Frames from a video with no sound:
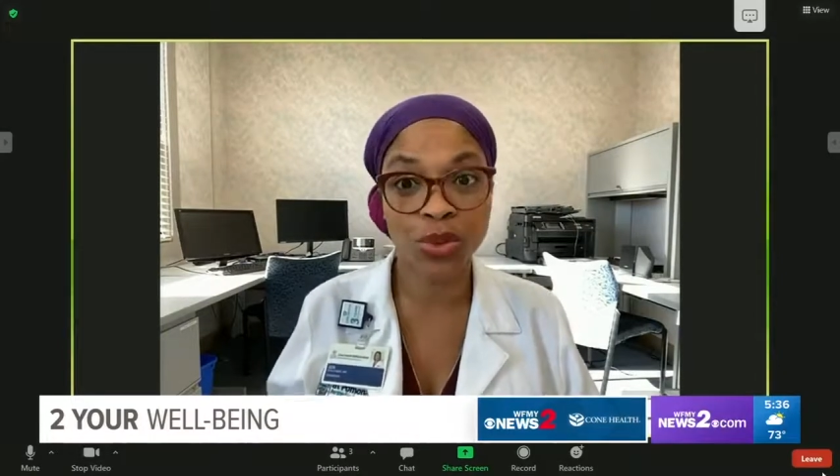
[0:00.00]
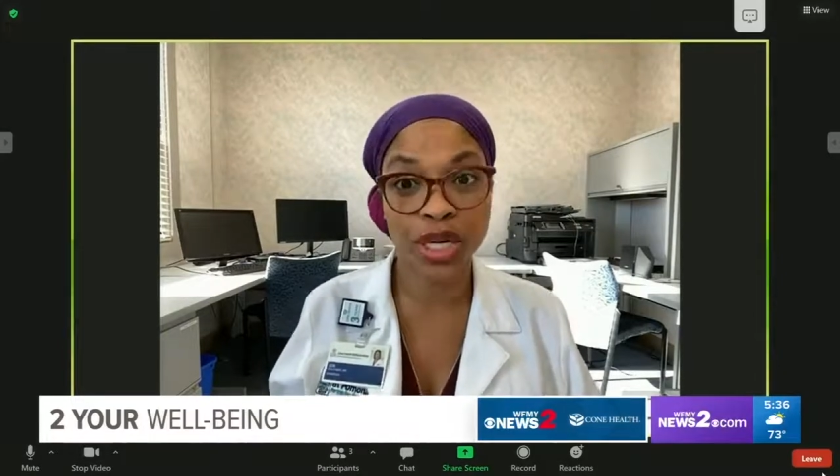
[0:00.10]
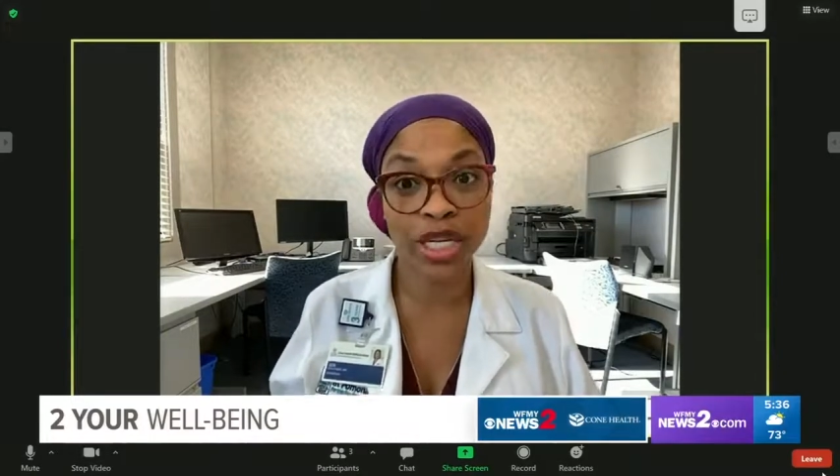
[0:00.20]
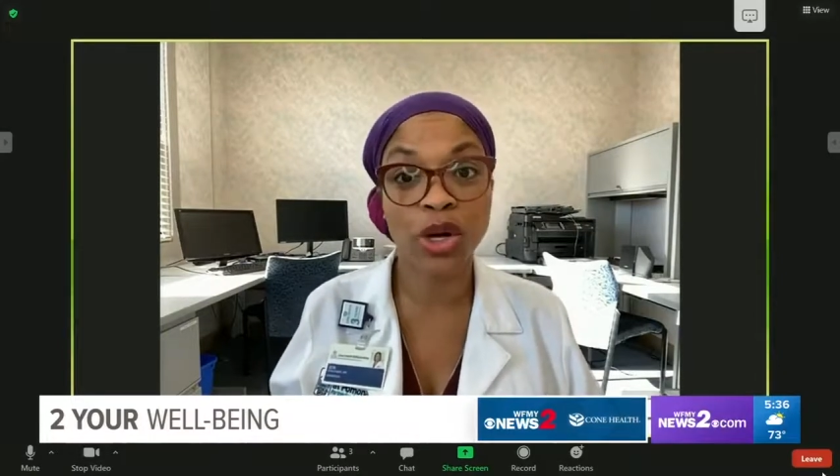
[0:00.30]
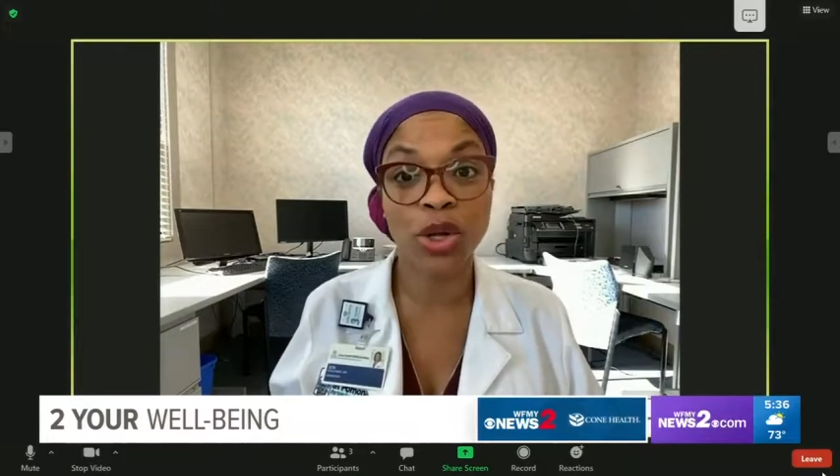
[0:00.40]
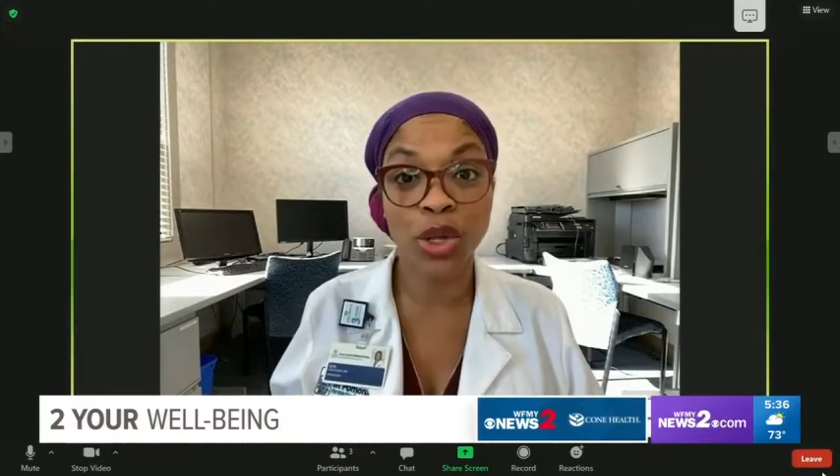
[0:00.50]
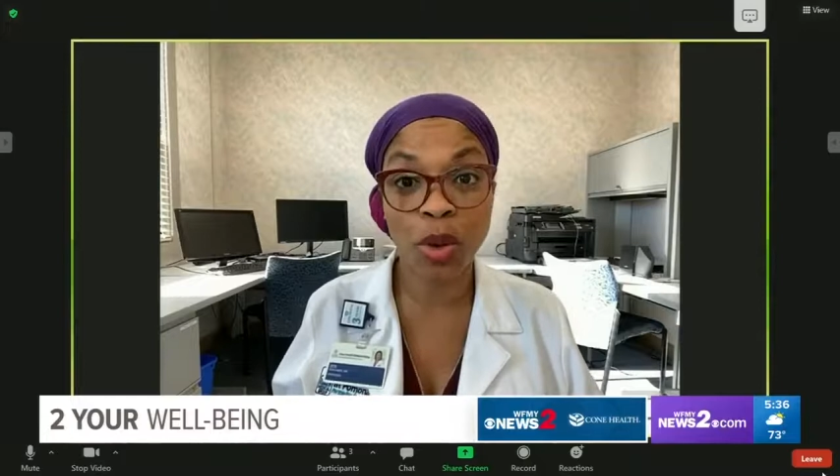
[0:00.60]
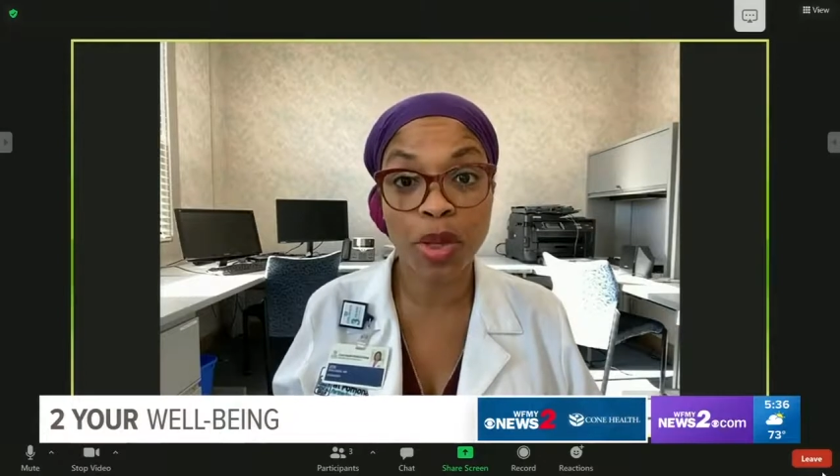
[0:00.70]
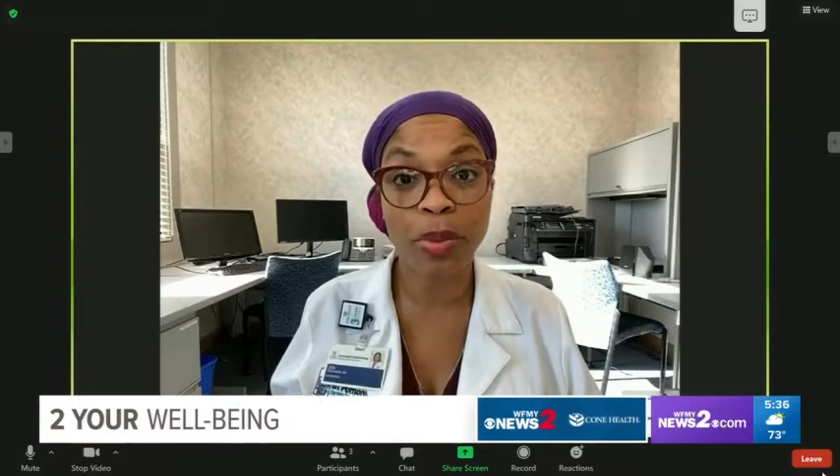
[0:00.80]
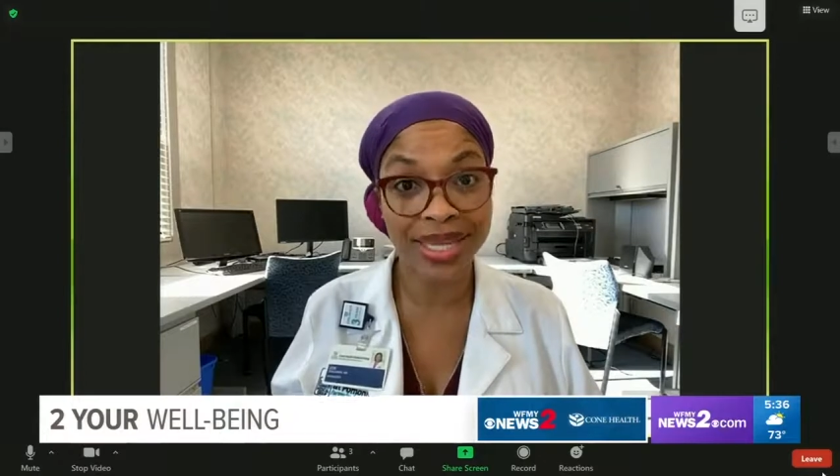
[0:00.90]
we're in a
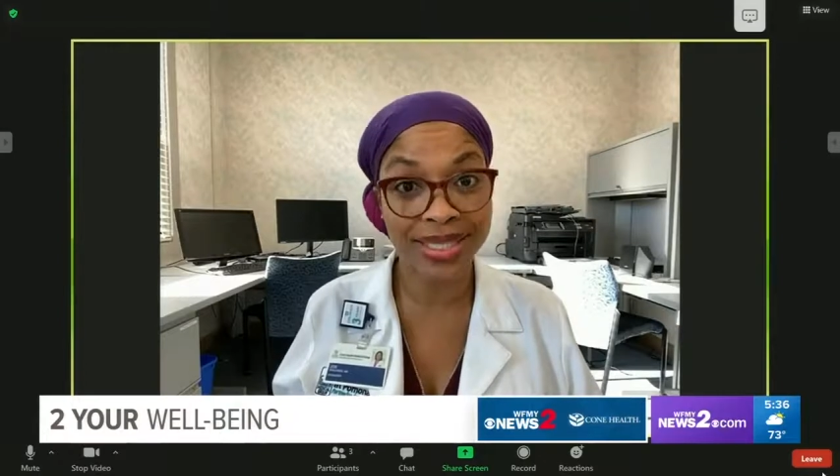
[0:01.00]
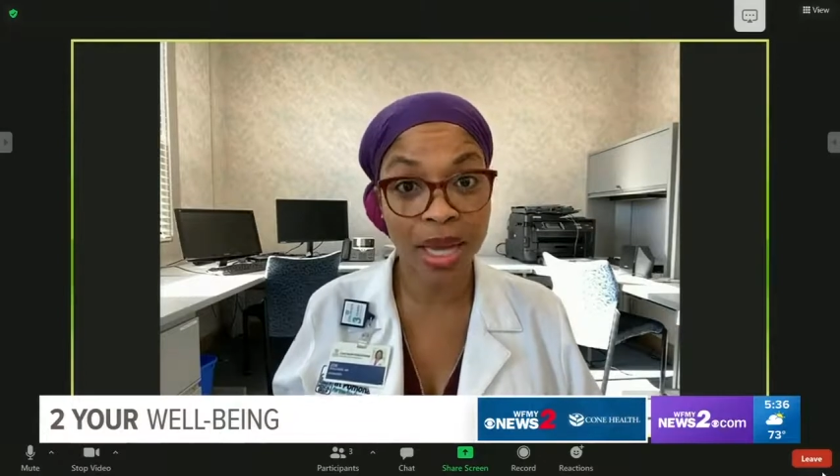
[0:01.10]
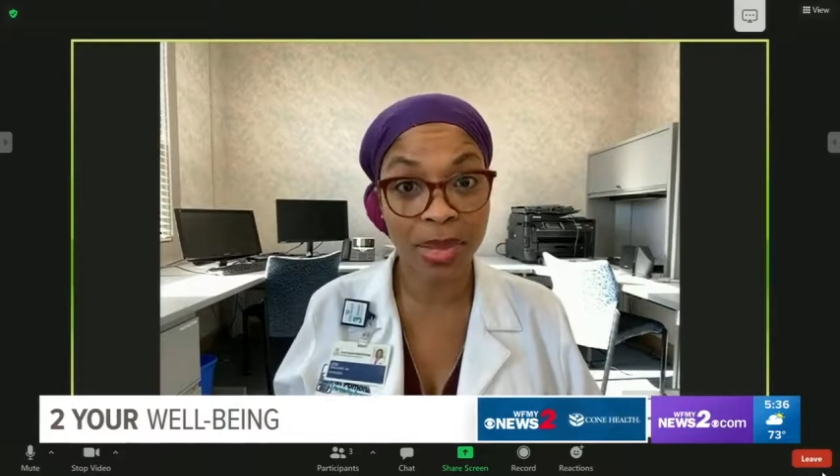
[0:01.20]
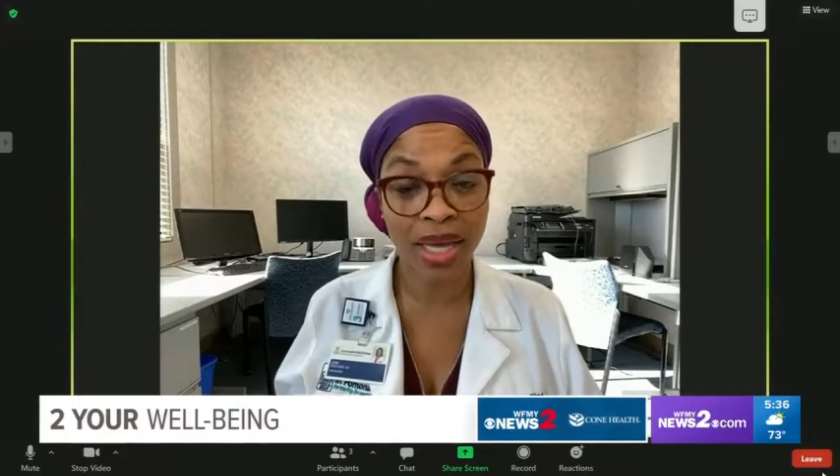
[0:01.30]
global pandemic.